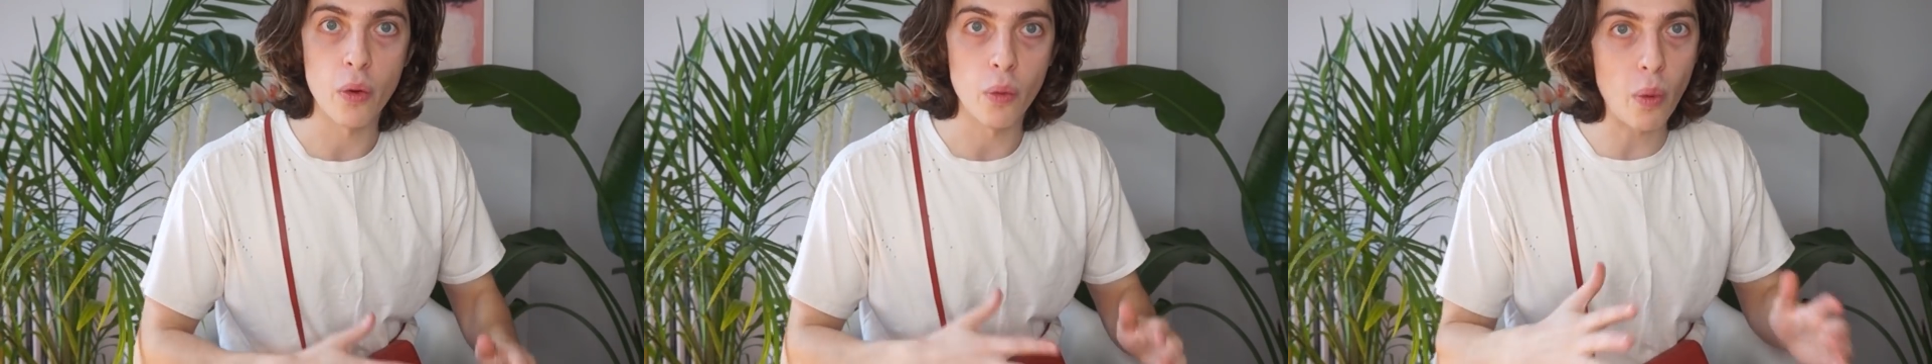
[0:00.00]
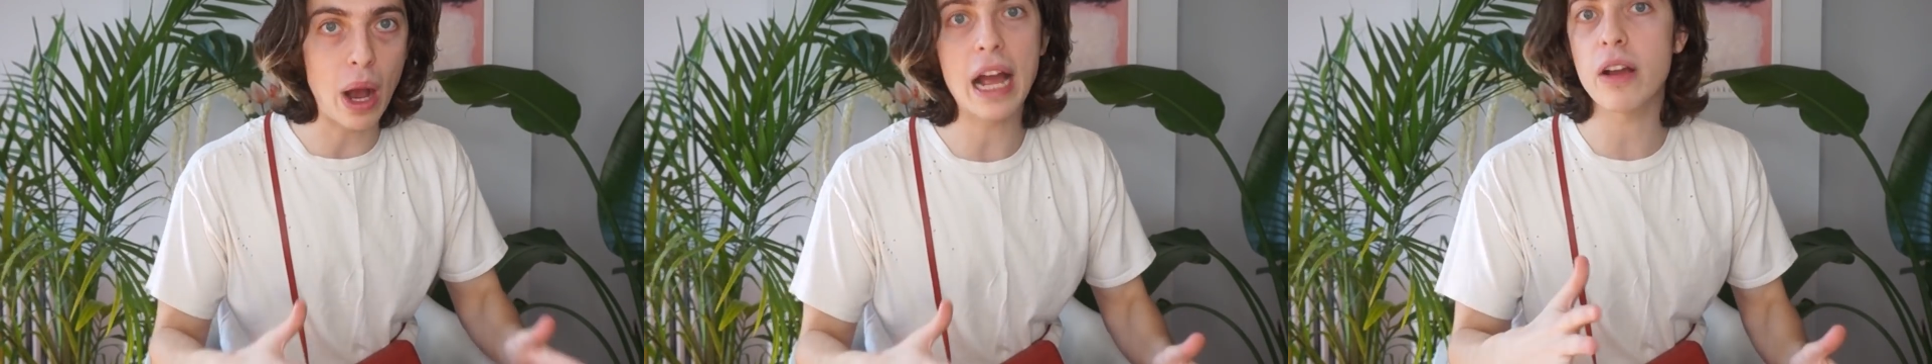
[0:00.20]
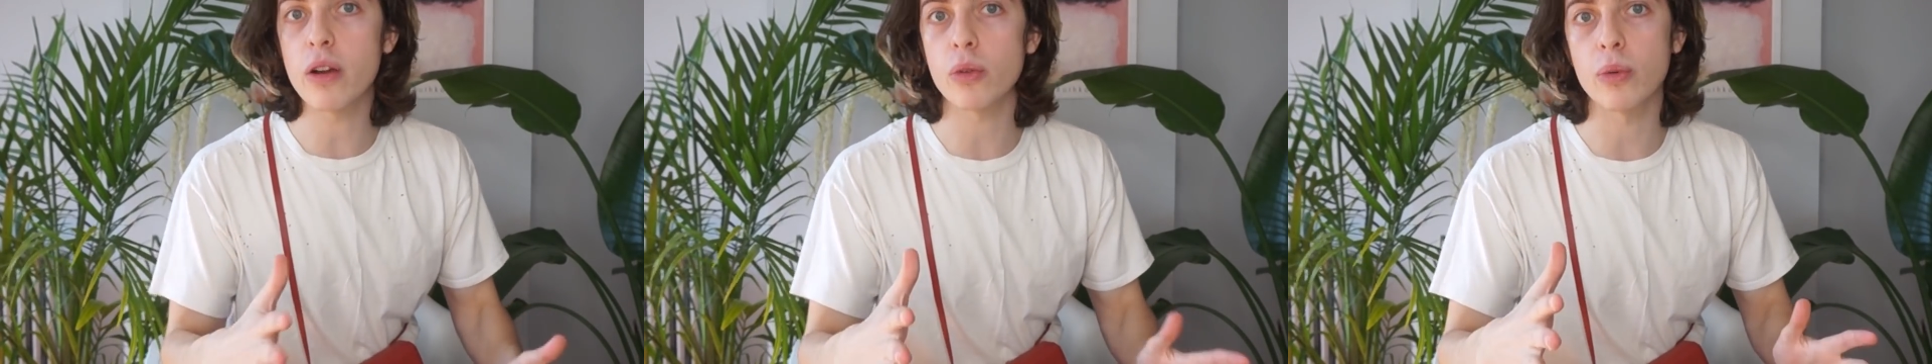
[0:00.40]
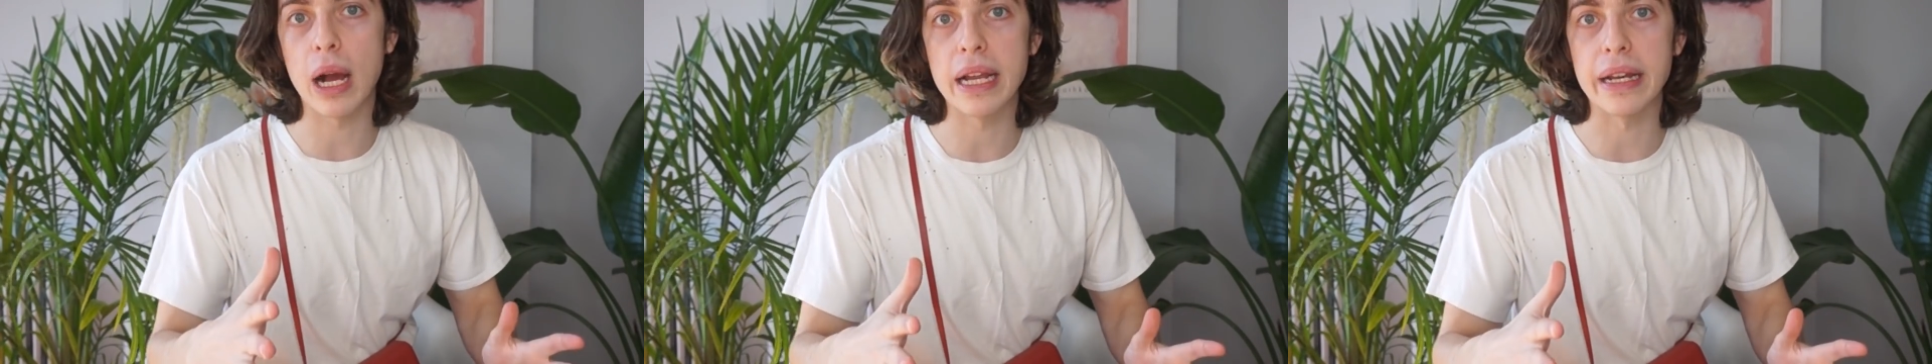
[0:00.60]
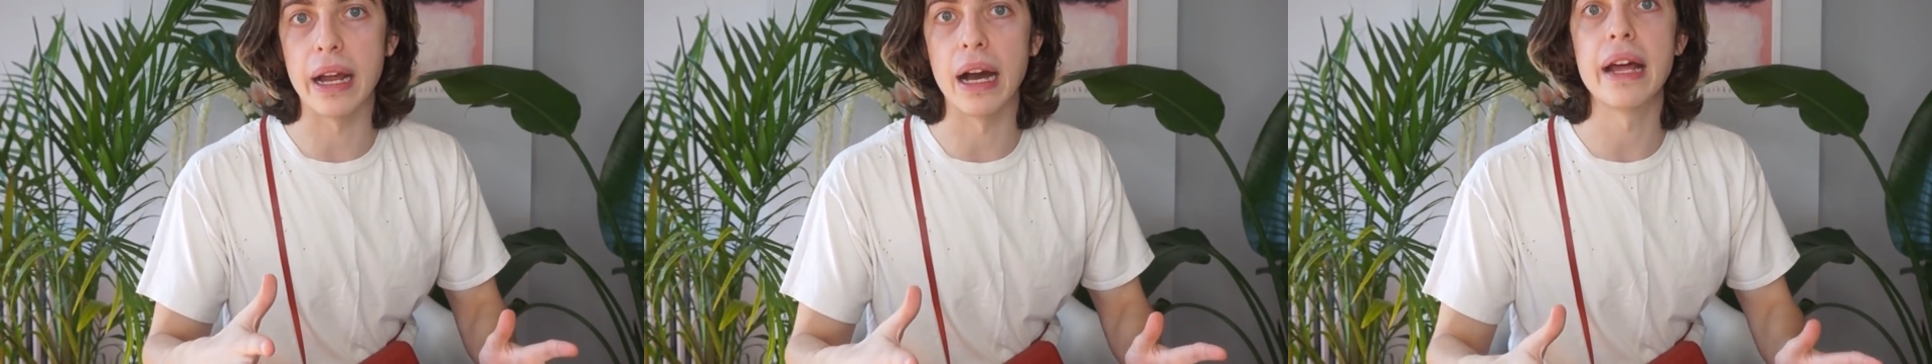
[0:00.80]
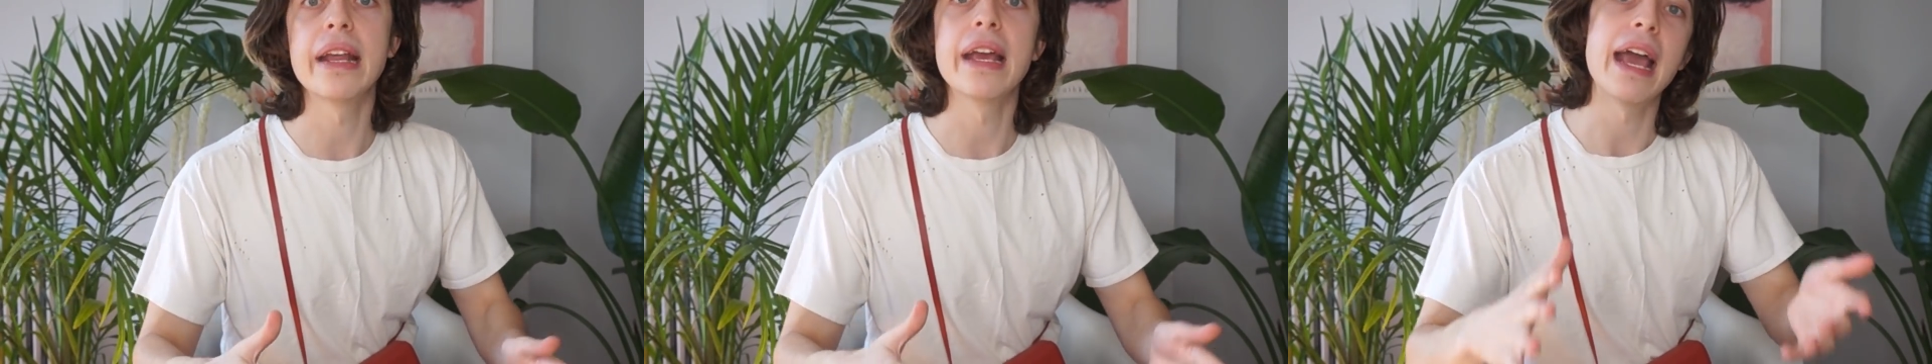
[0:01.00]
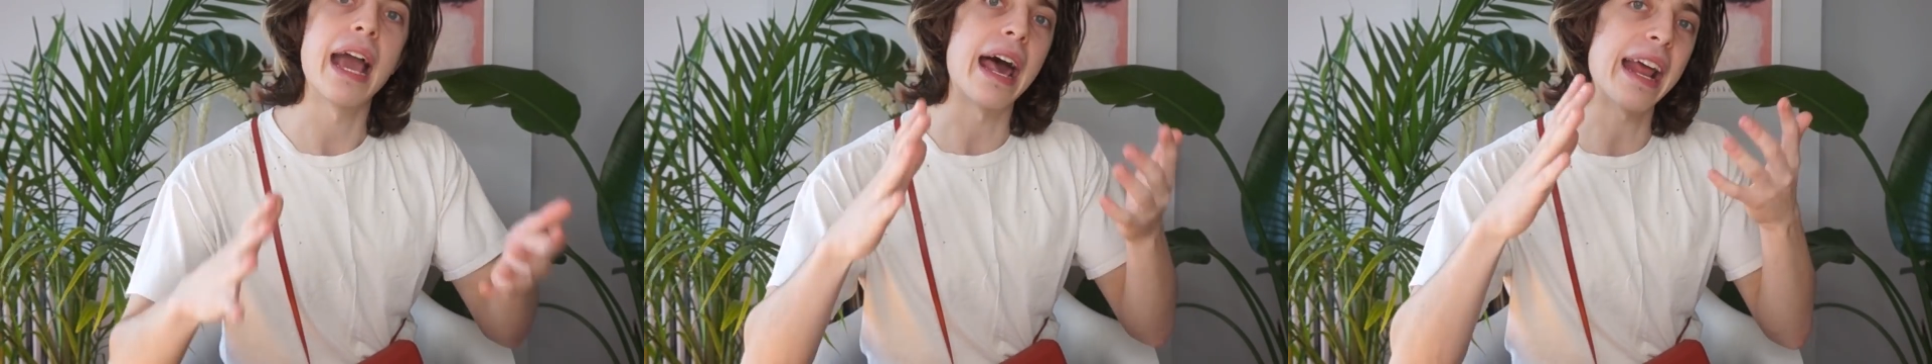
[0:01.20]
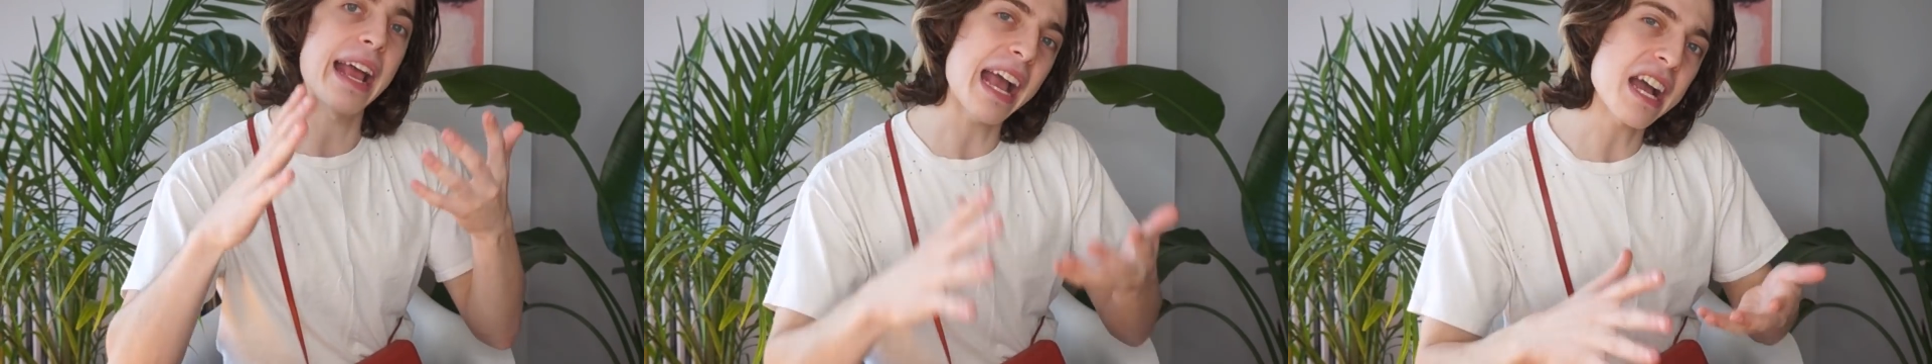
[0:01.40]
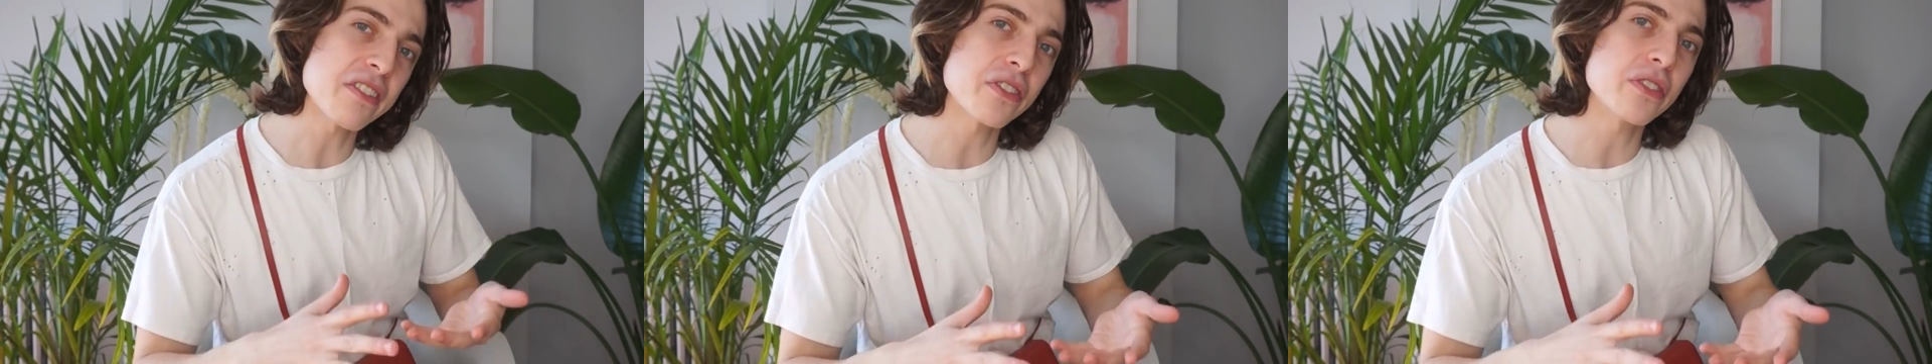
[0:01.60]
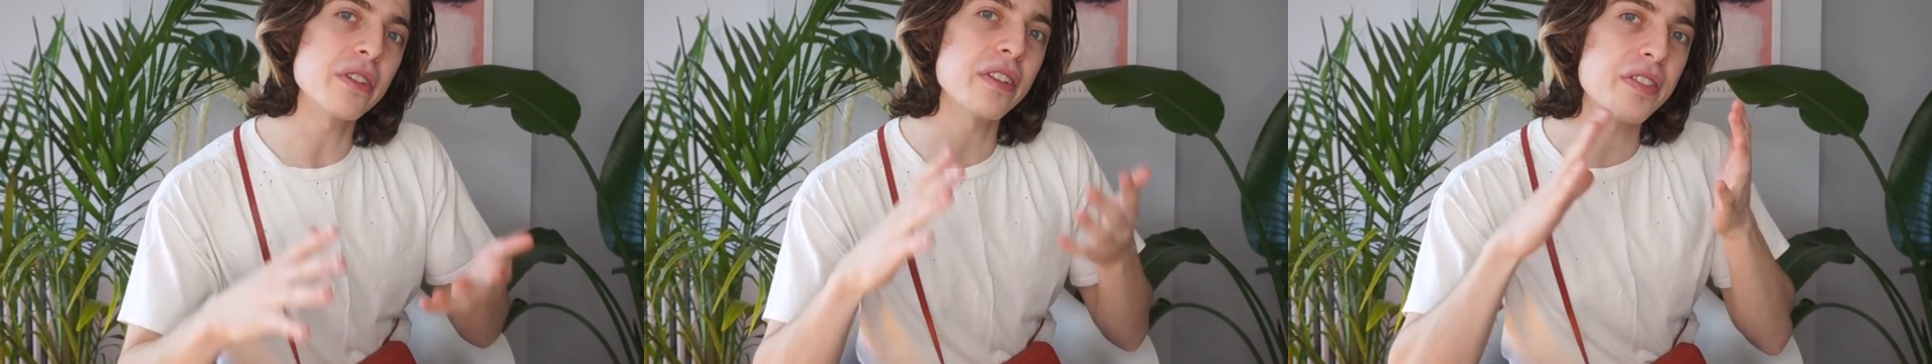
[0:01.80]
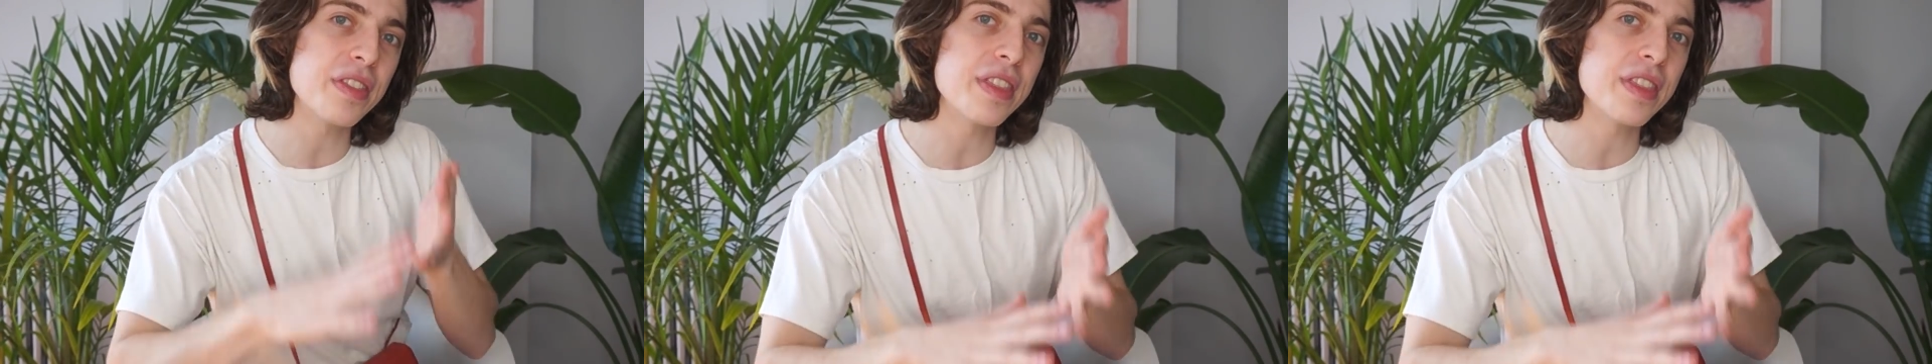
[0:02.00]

Why or why not? And I ask you to